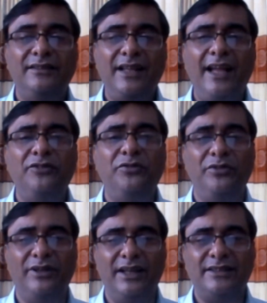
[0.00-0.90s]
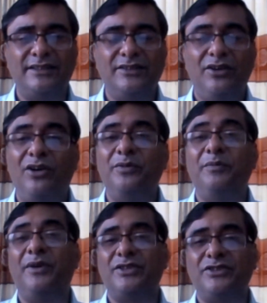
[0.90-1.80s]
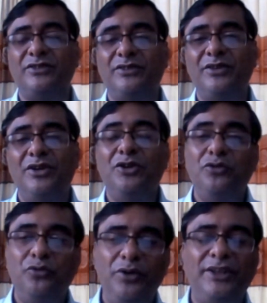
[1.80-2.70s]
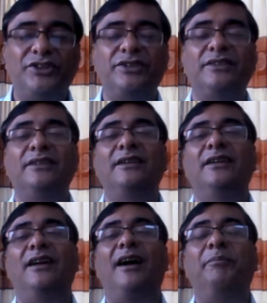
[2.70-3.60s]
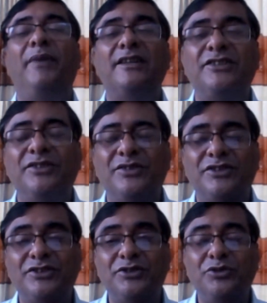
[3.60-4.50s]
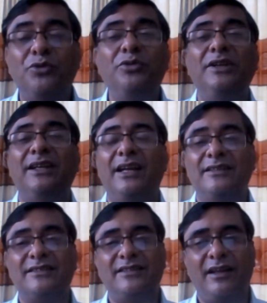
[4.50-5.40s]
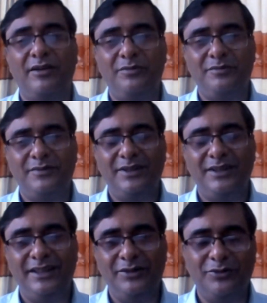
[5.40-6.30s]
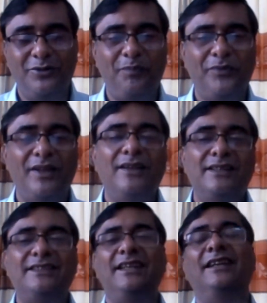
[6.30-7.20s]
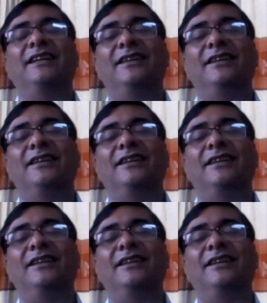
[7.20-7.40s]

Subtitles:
thankfulness of a person, which a person's tone can serve. You know, say